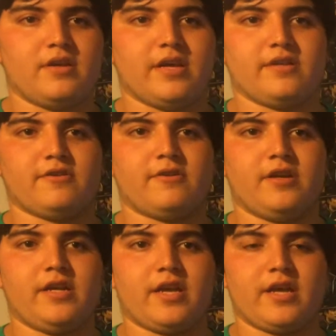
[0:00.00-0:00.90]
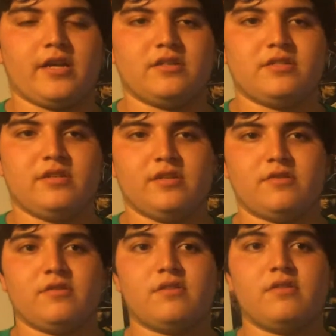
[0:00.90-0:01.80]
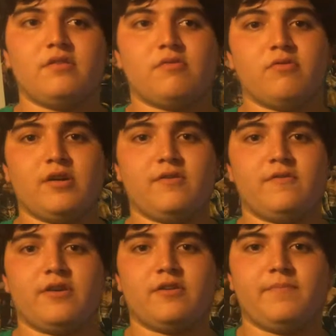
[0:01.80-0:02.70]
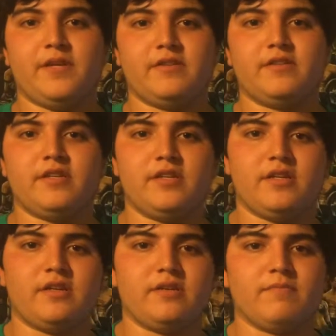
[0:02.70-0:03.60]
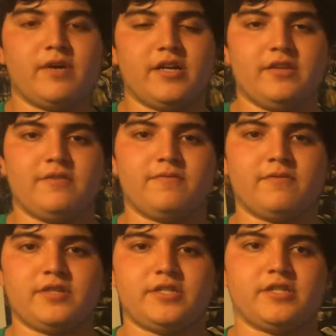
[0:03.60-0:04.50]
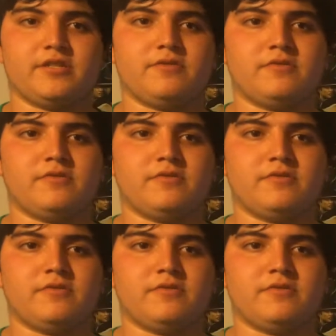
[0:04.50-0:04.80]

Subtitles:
as early as the 1200 BC by the Phoenicians,